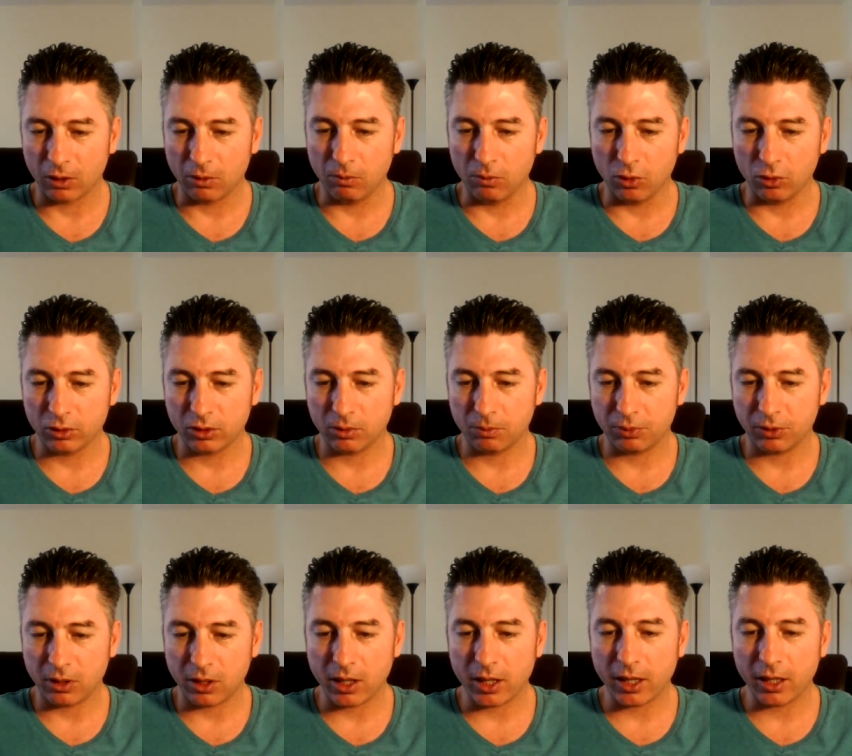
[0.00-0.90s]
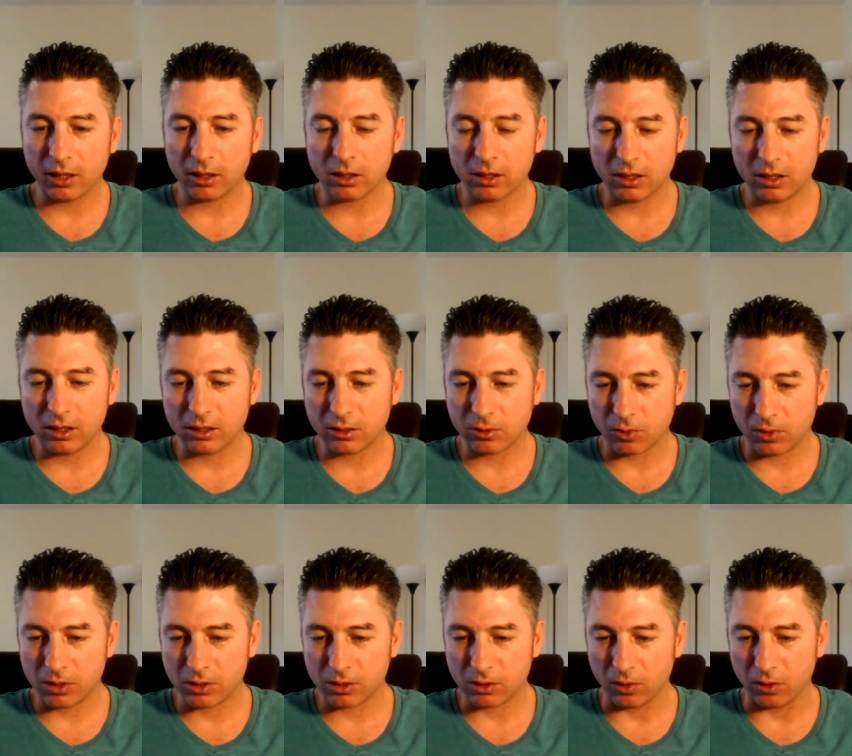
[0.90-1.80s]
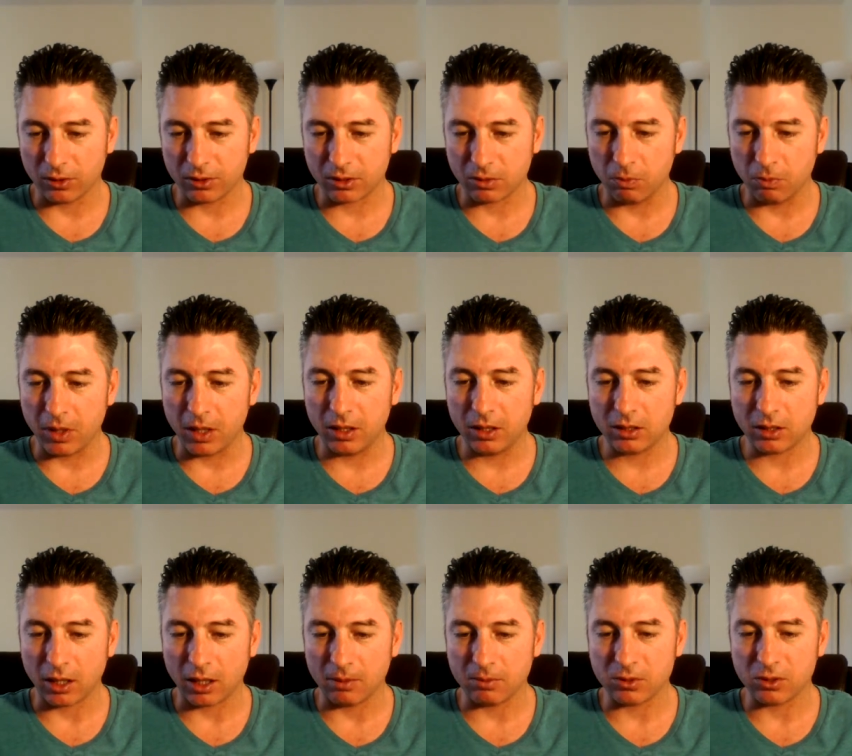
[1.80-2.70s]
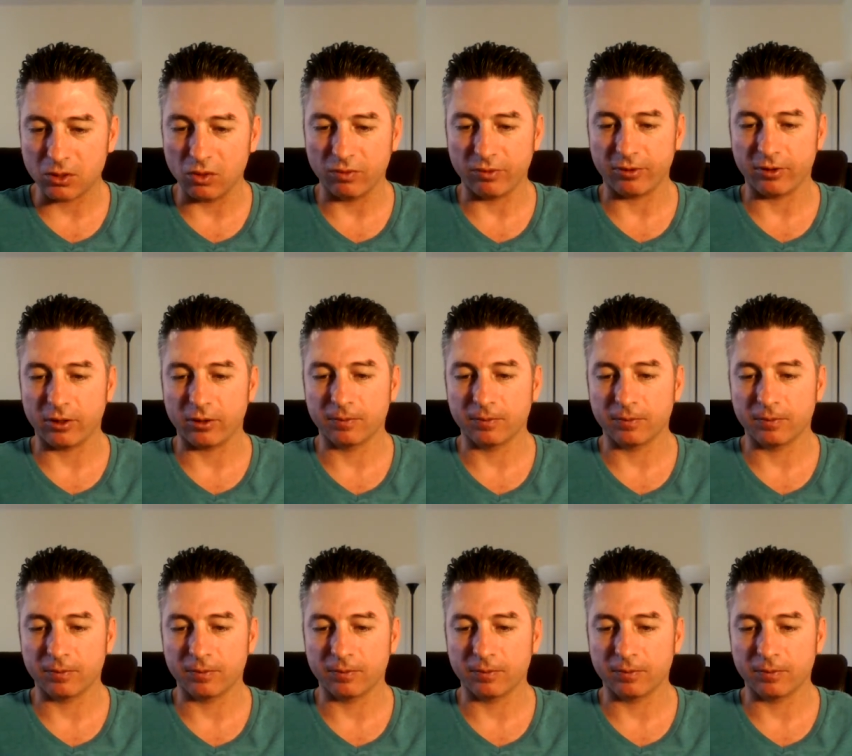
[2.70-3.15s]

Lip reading: multiplying its results many times over.